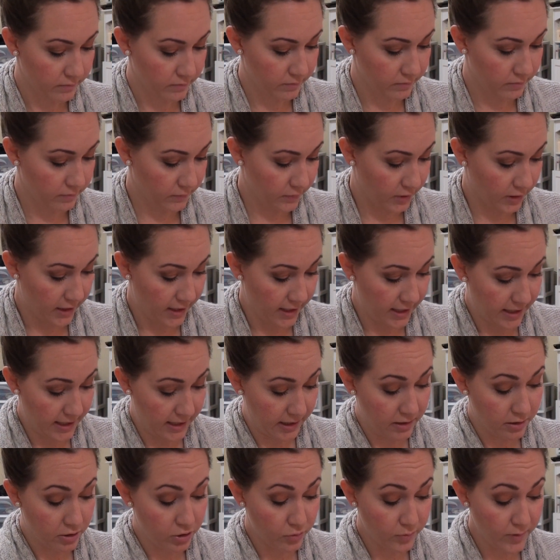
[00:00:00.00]
Okay,
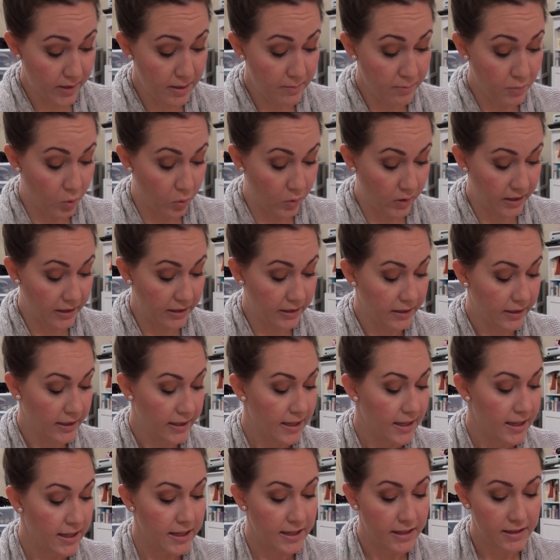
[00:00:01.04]
3 more.
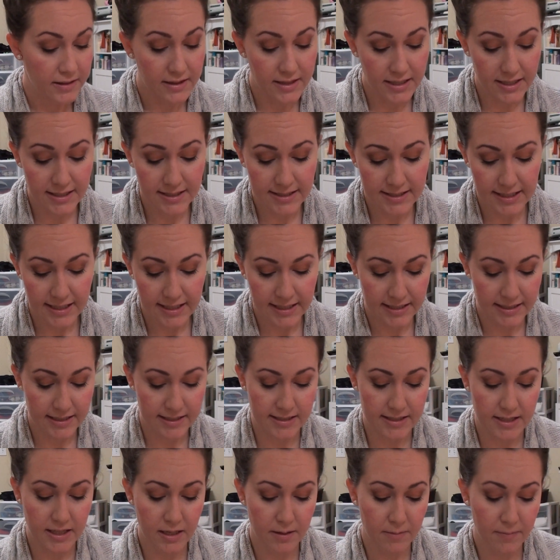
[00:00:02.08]
This
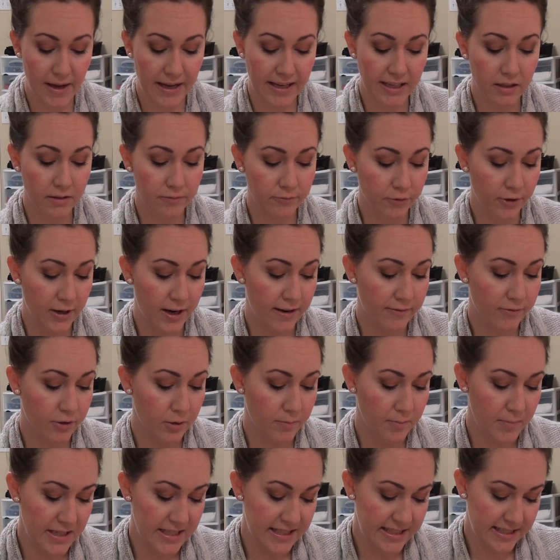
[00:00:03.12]
is the Makeup Forever
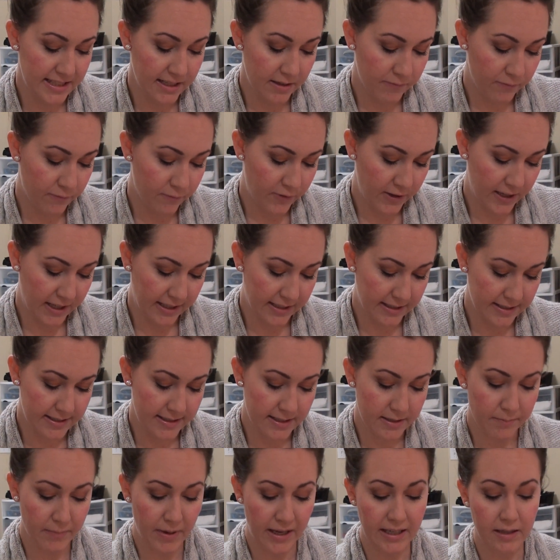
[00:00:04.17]
Mist and
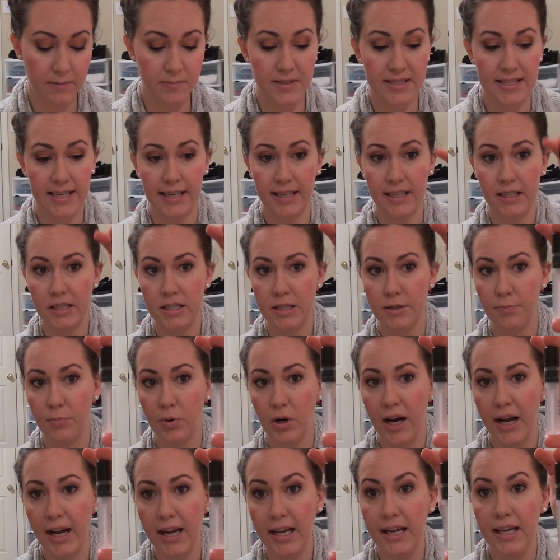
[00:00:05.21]
Fix Makeup Setting
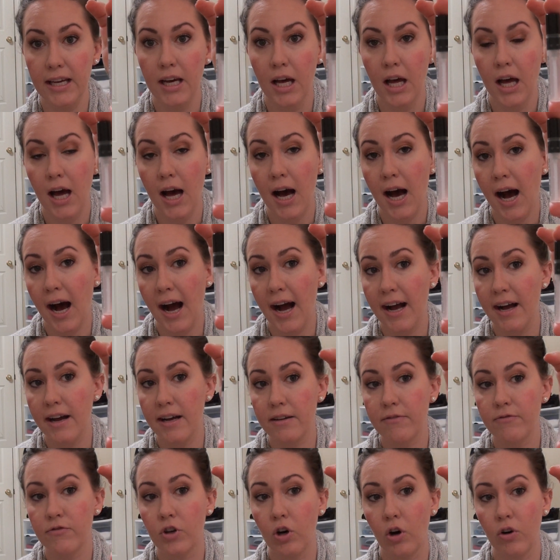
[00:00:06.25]
Spray.
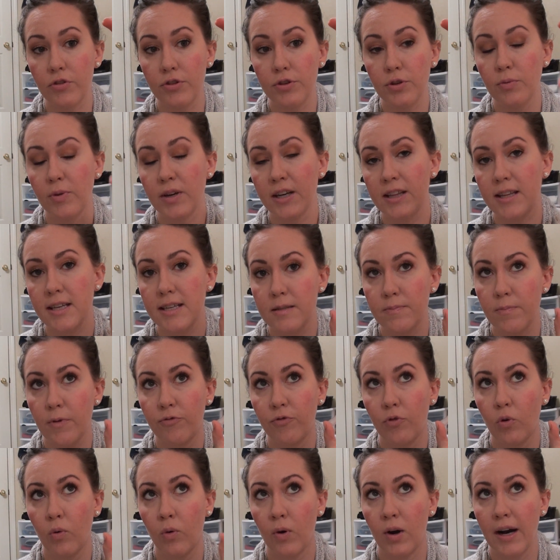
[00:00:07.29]
I've gone through one of these
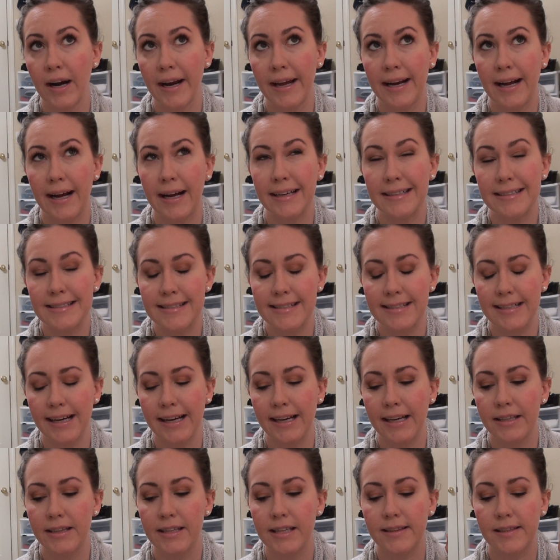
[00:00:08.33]
before and I
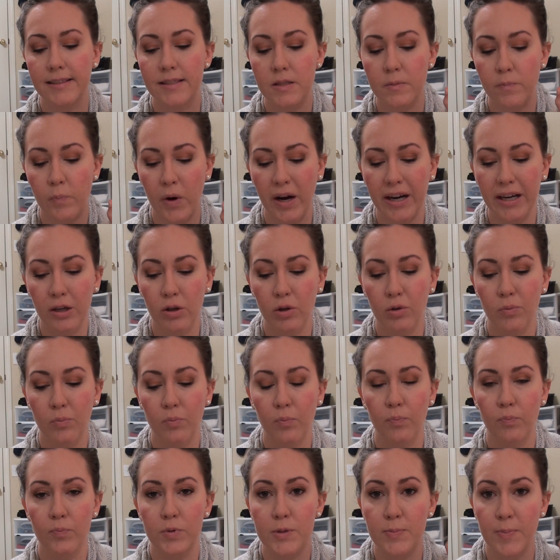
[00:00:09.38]
said that the sprayer
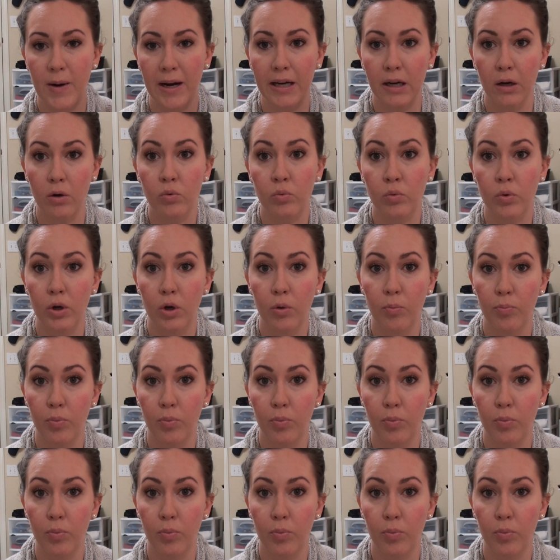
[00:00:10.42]
sprayed out real